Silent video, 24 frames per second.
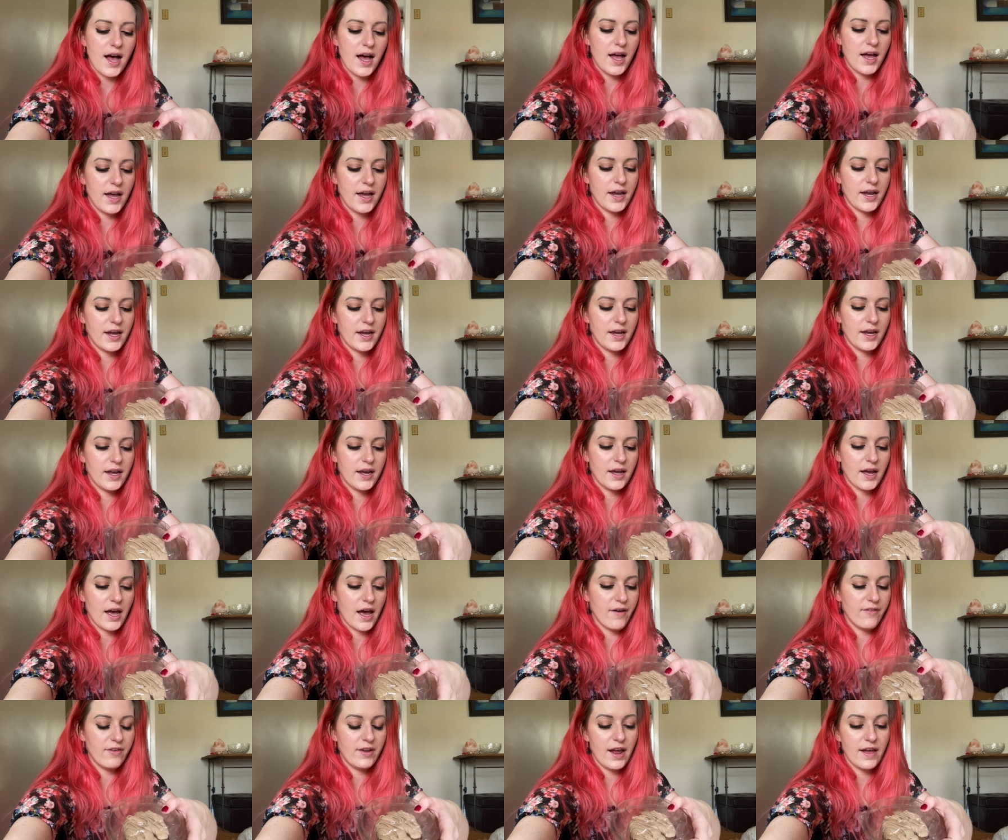I
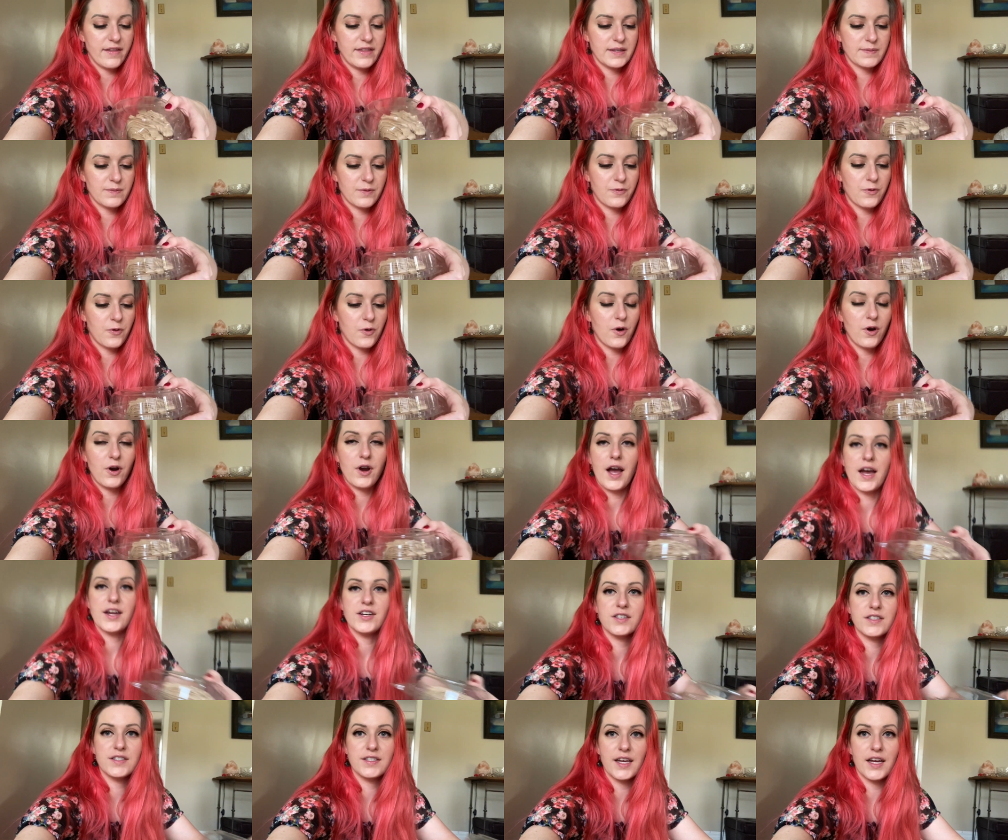haven't had these before.
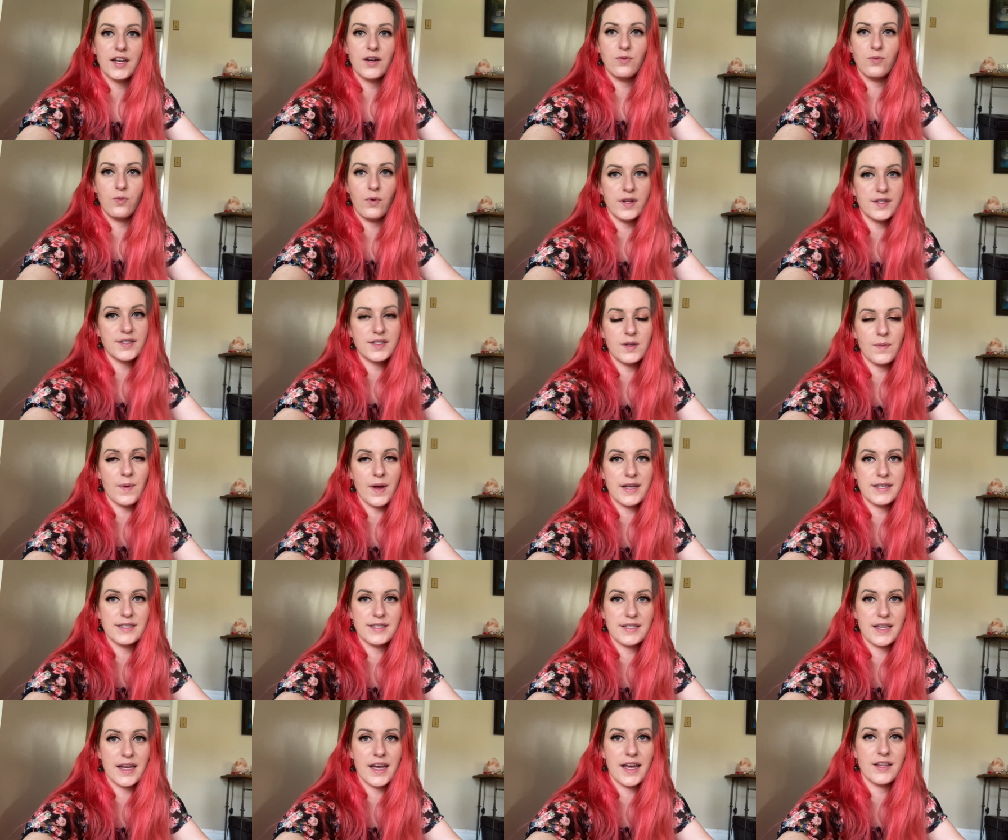I just said, what's the
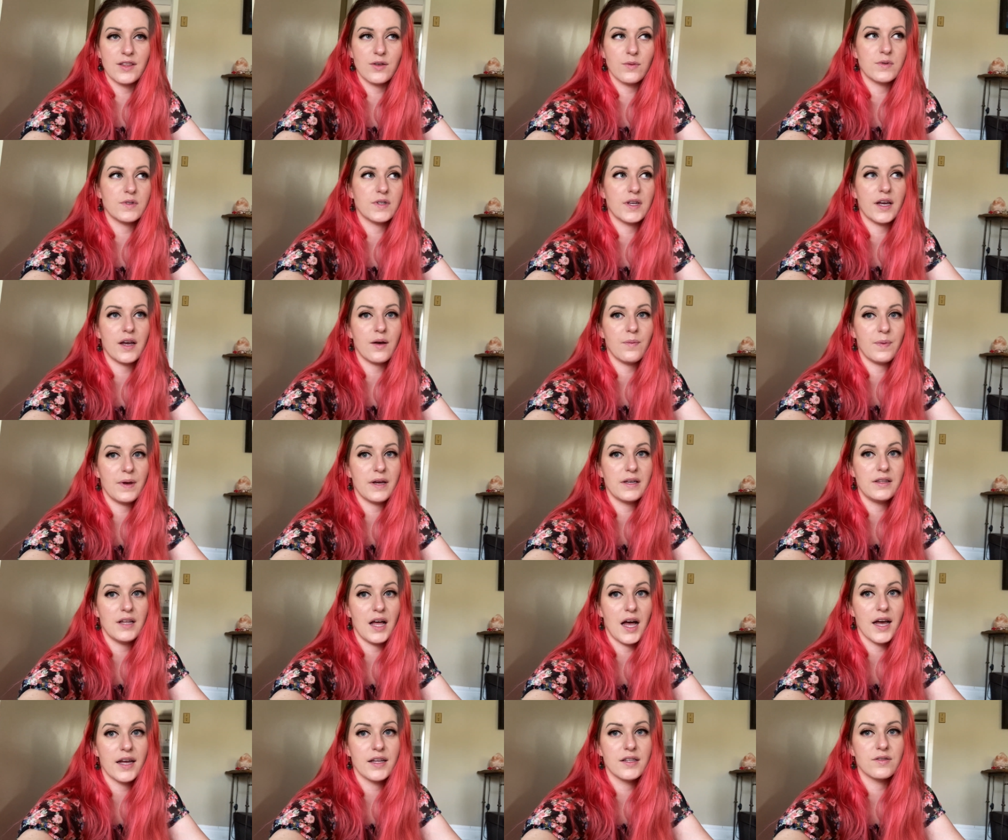best thing? There was like a big
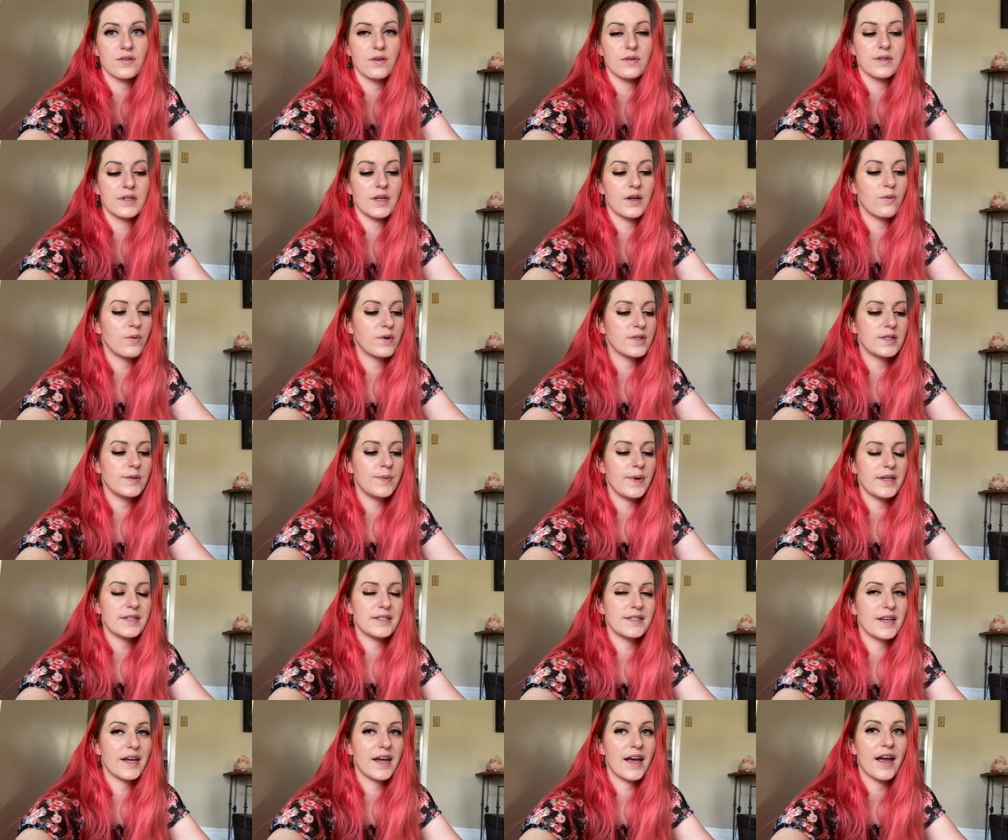line, so I was like, what's the
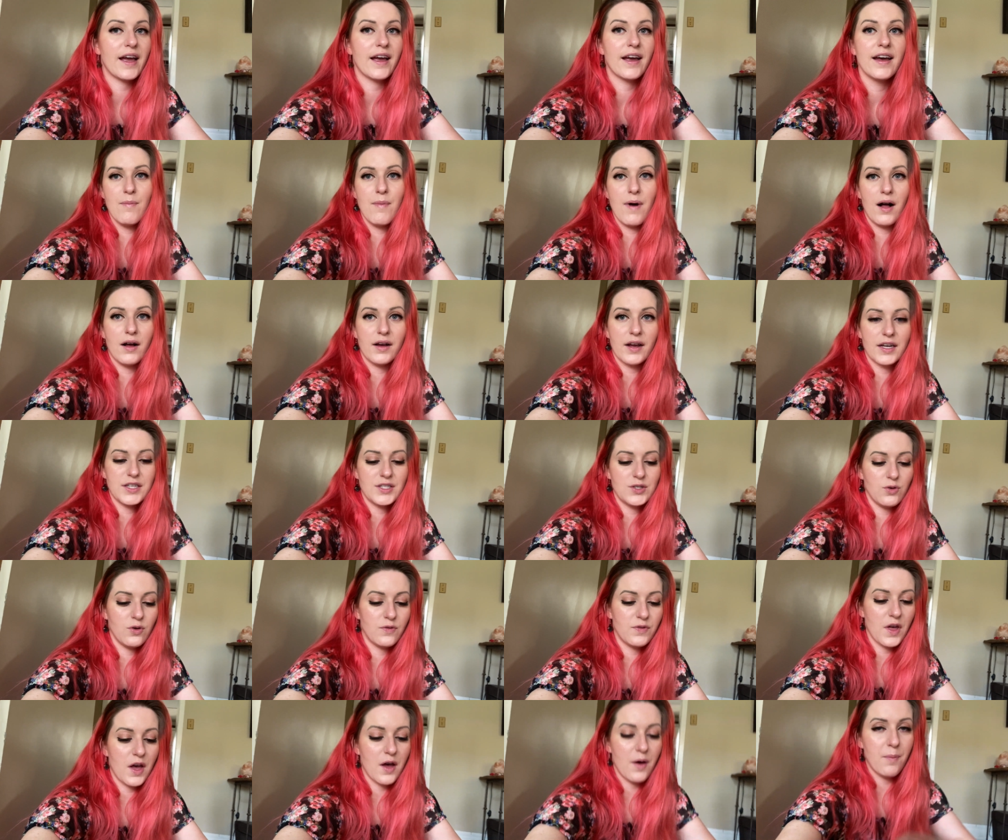best thing? Um, I'll get two
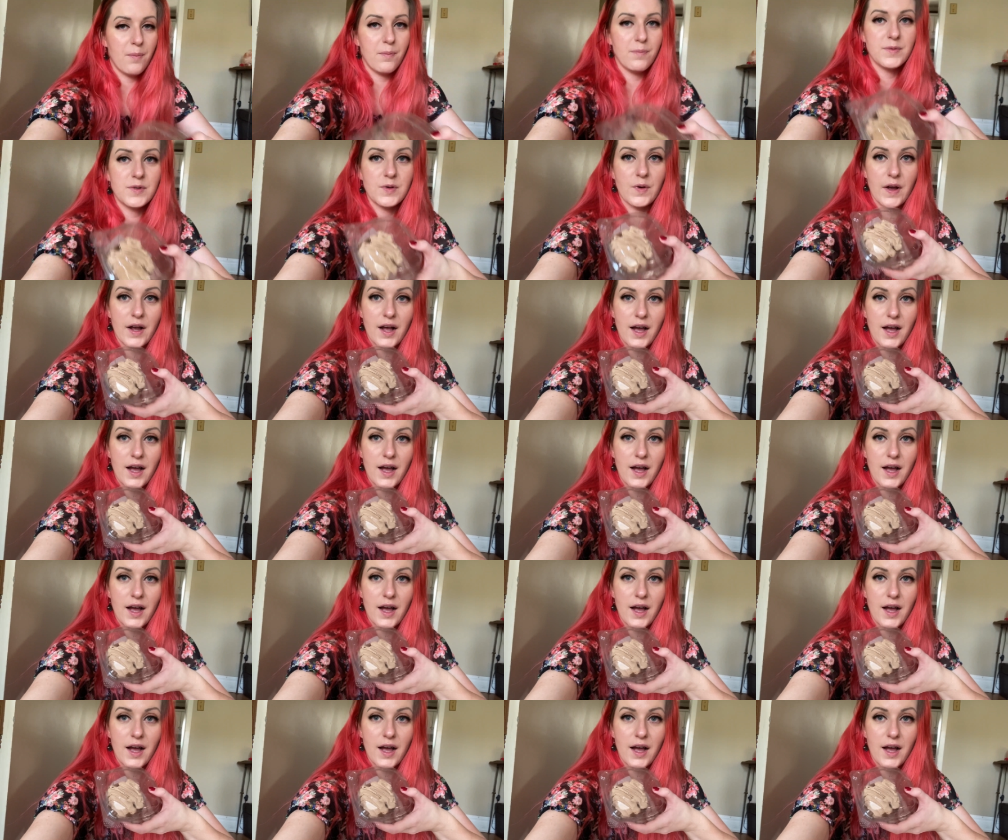of them. So I